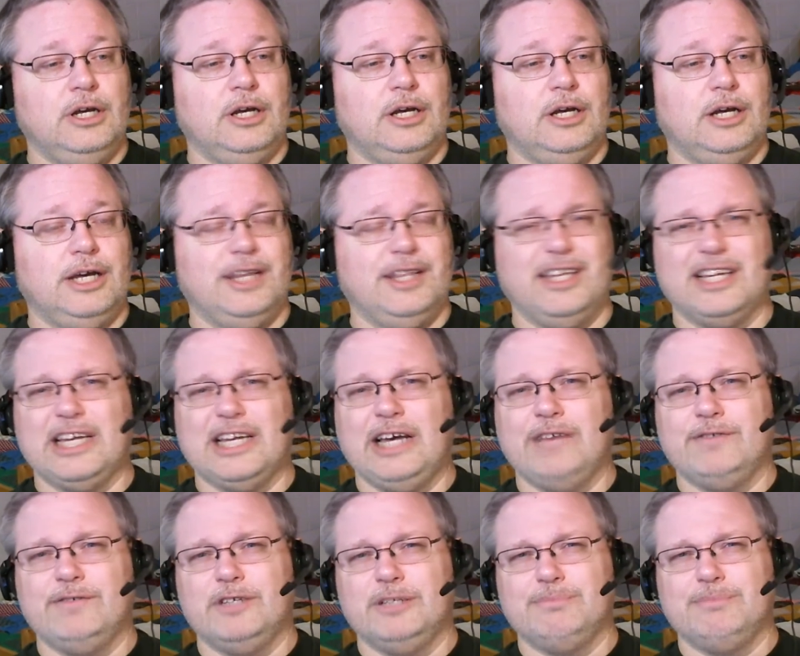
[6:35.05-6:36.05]
I think
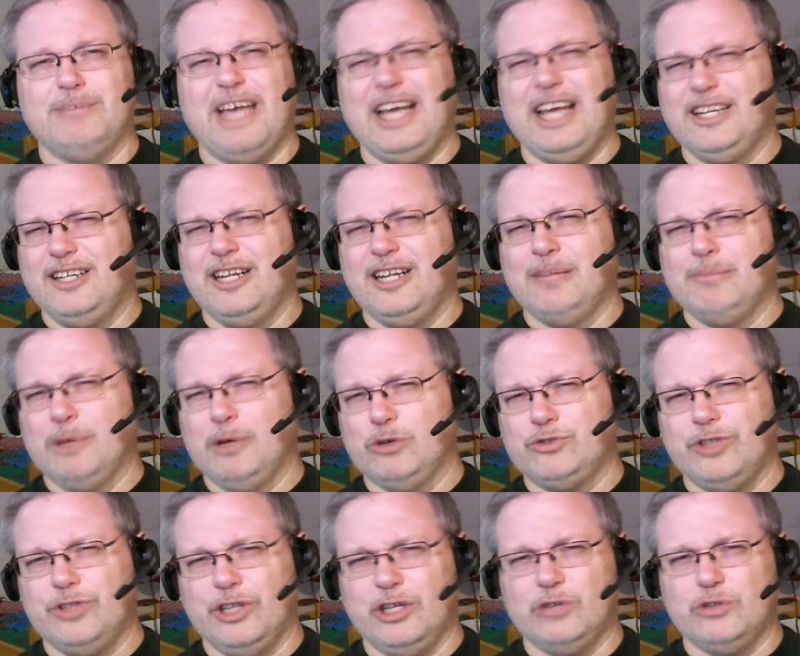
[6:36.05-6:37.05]
I've edited
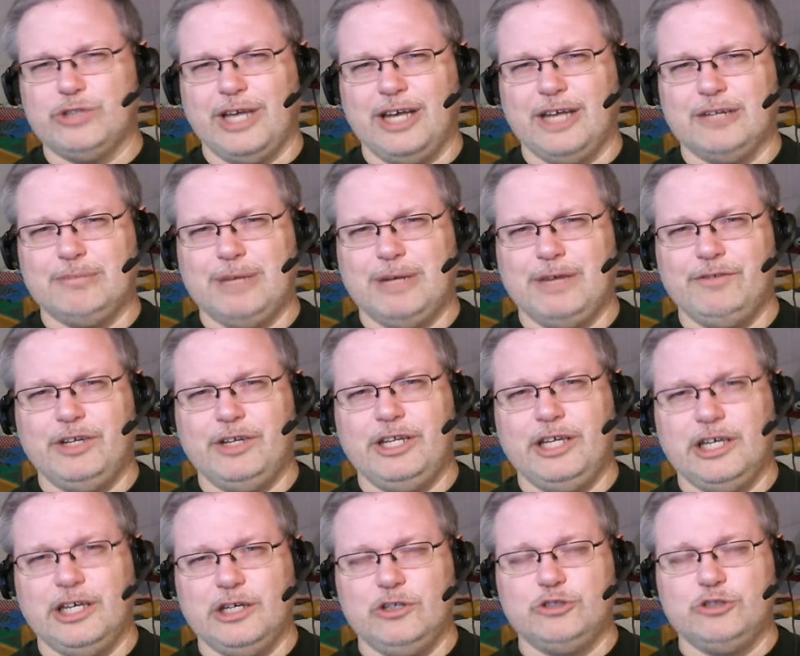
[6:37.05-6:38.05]
most of those out of my
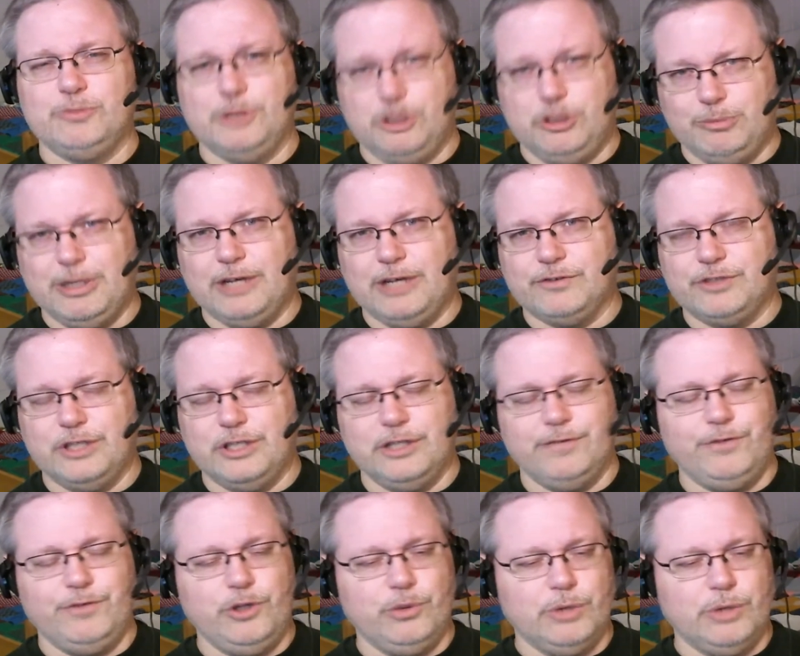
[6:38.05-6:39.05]
videos, but you may have seen a
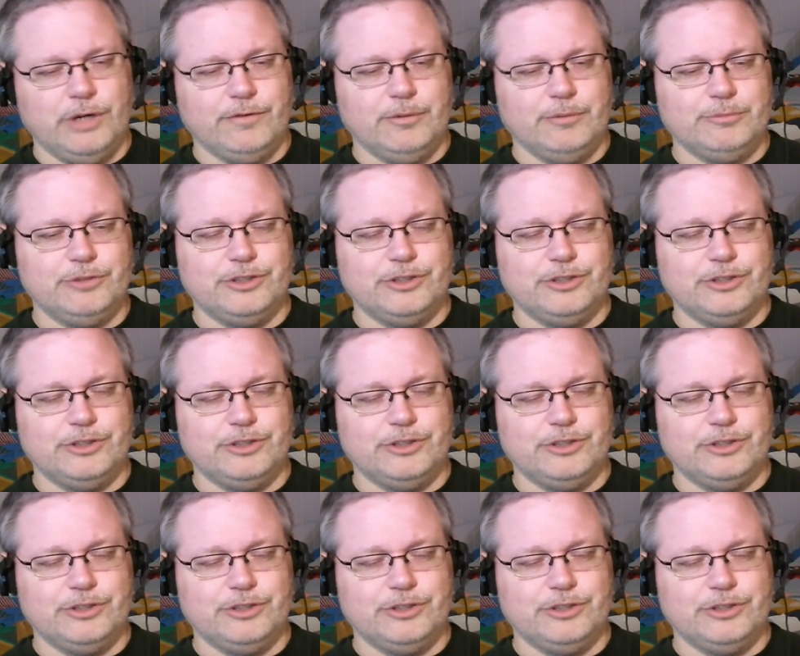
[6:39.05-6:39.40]
few of them.